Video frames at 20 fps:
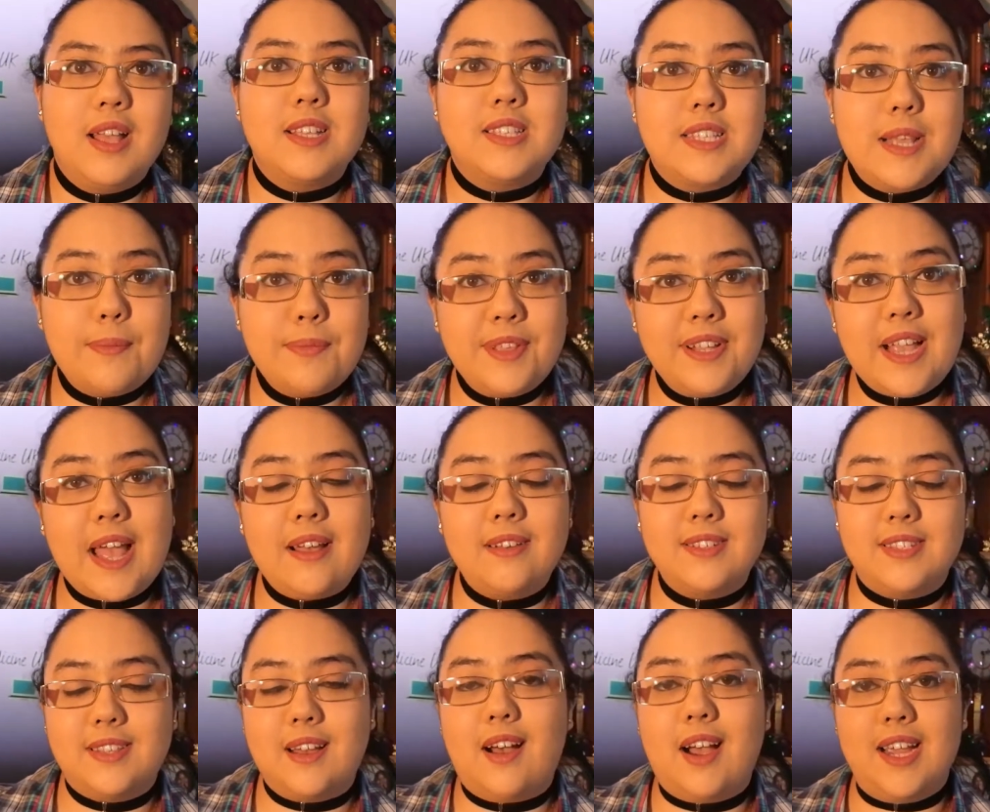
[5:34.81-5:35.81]
Something
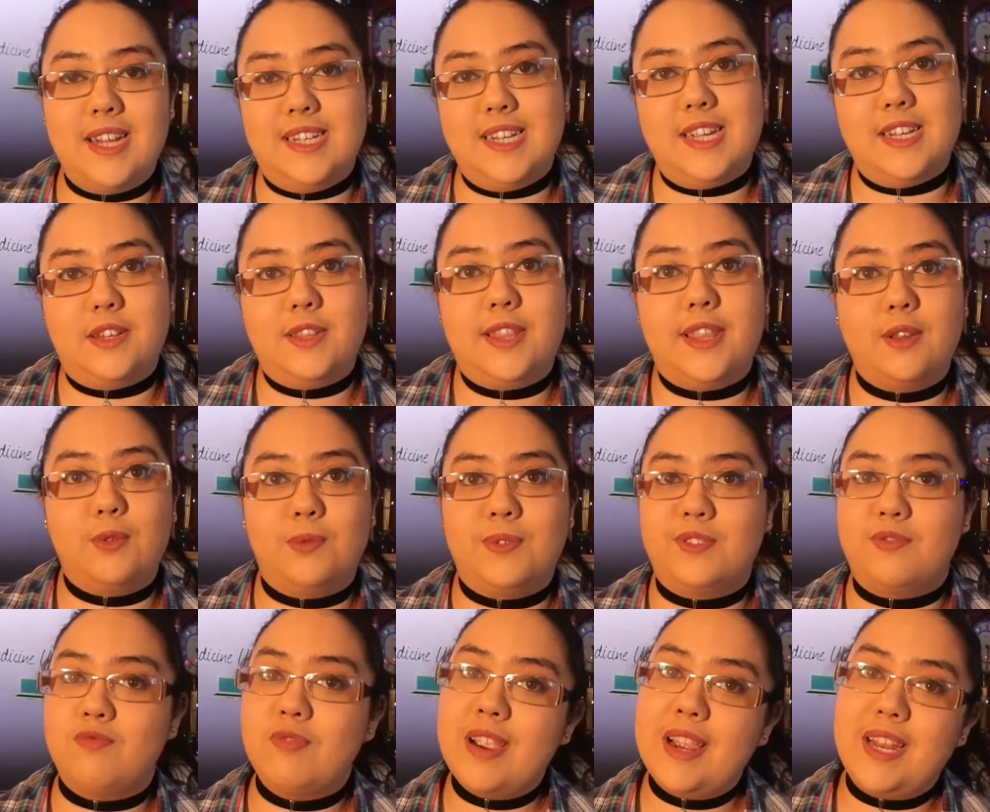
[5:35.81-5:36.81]
else that I did that
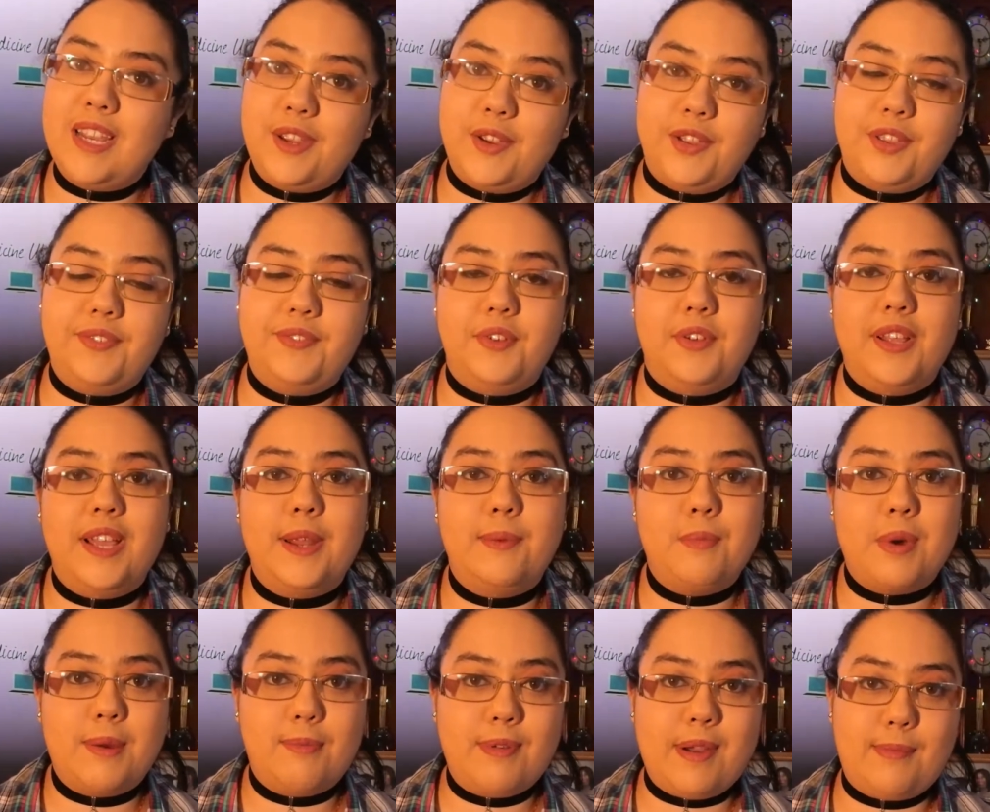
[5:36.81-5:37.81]
was really useful
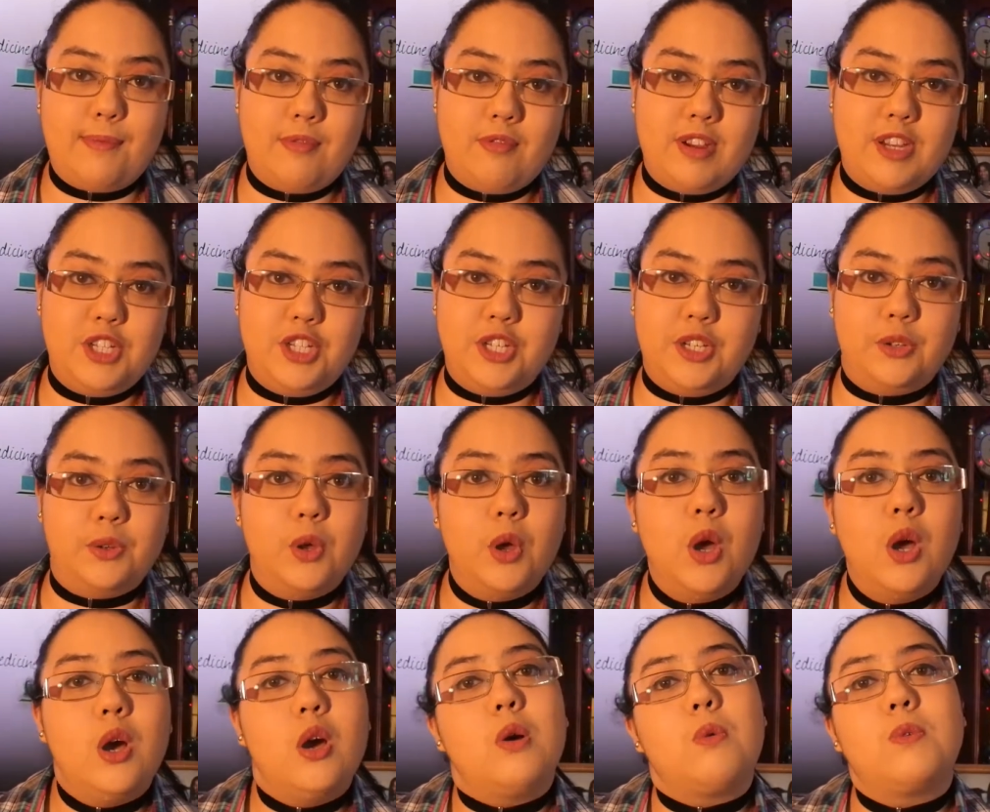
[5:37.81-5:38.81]
in my preparation
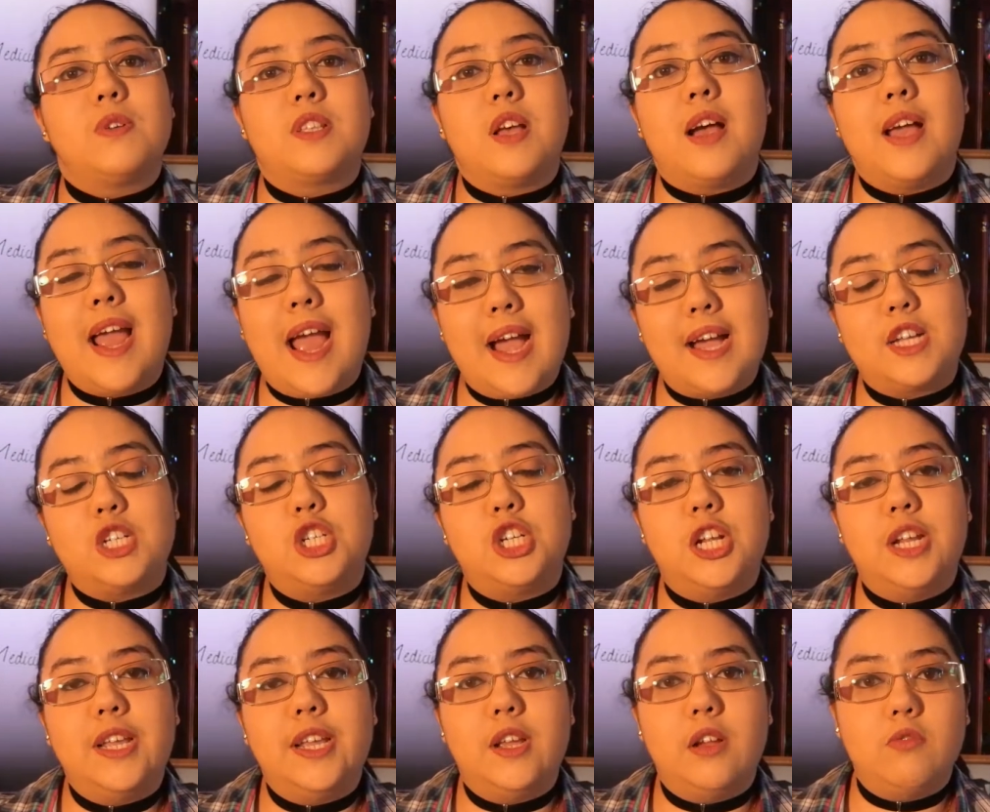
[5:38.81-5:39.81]
was I
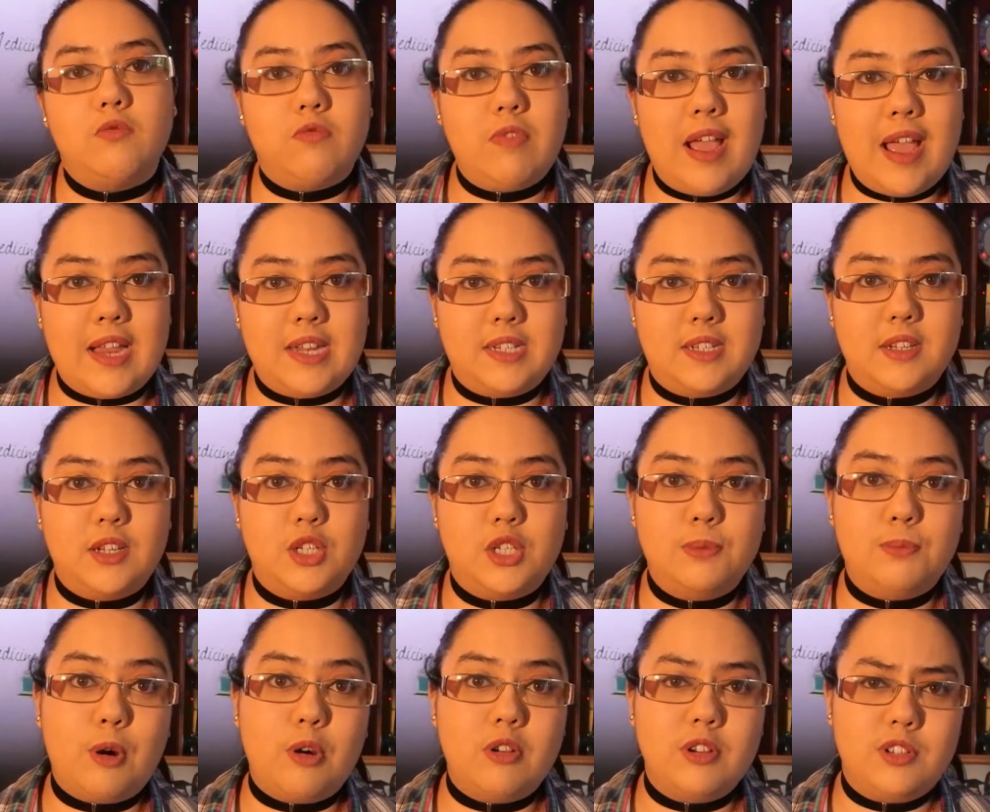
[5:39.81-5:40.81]
actually read
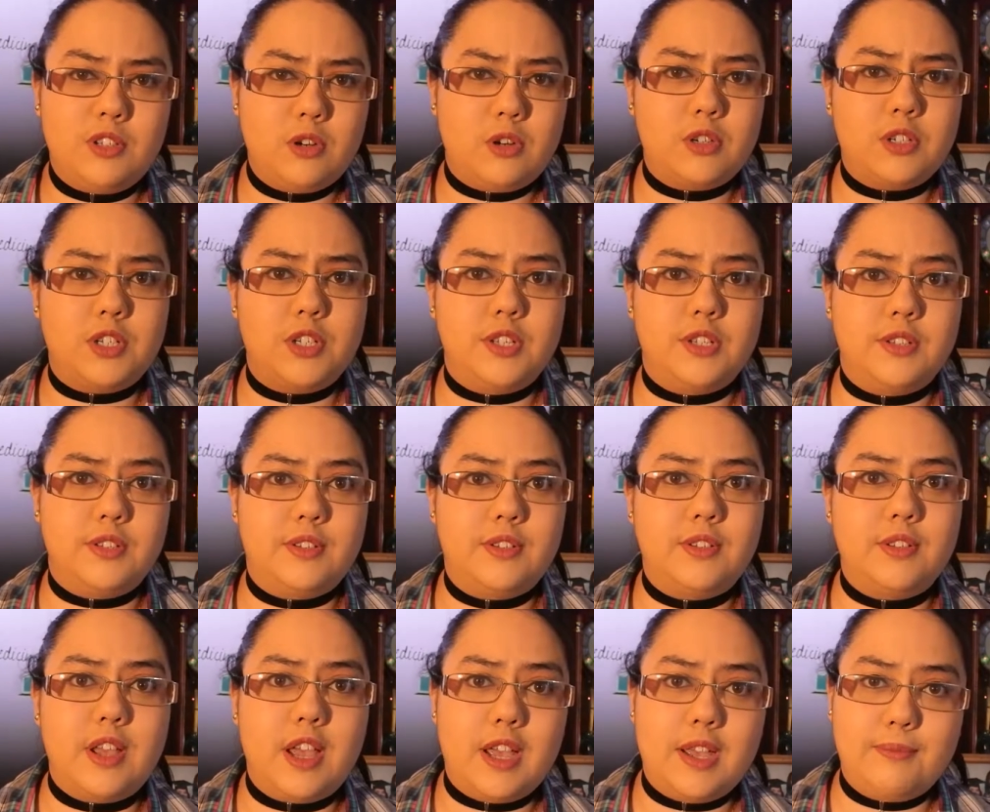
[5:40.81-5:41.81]
Tomorrow's
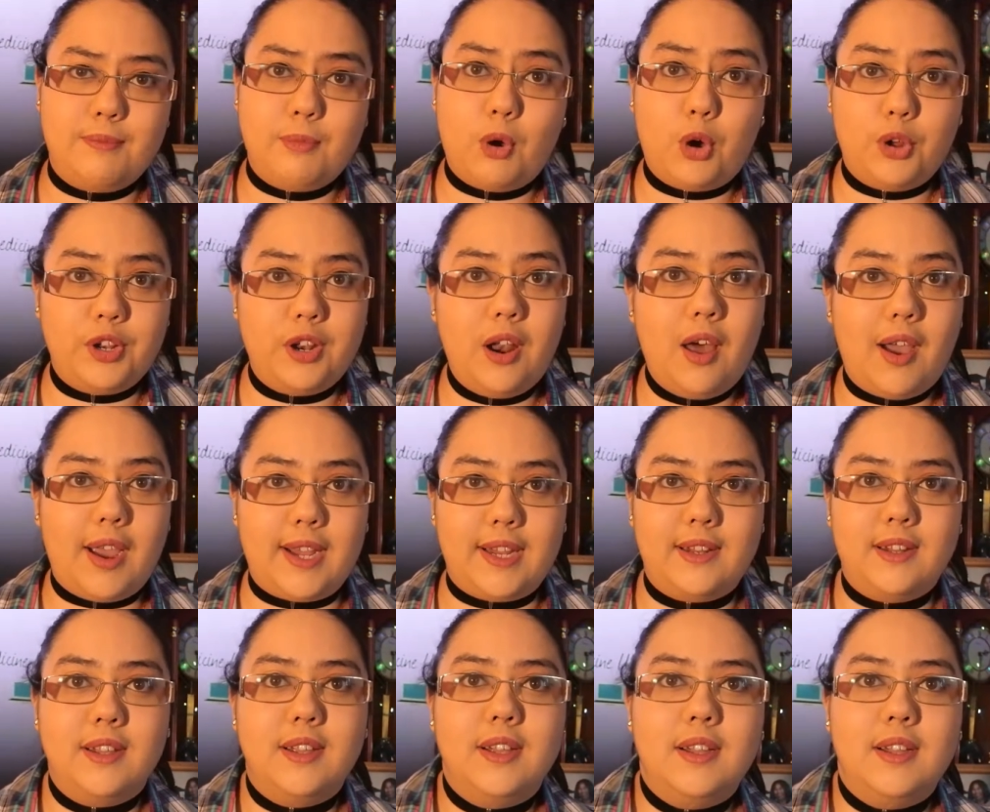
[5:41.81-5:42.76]
Doctors online.